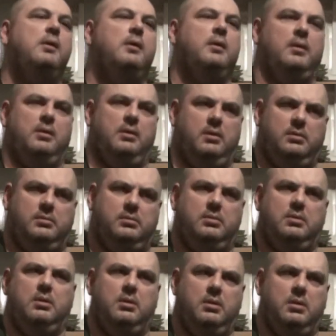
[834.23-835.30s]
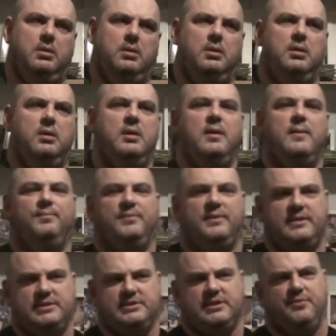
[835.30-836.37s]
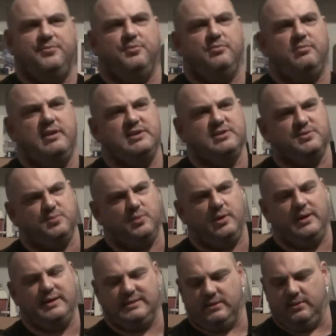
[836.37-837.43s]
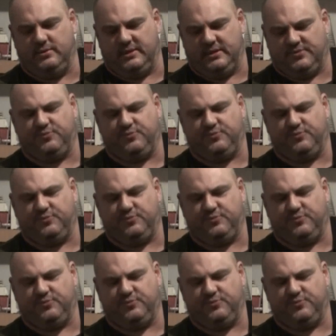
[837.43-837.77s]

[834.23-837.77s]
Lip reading: Now, there's several reasons why I do this.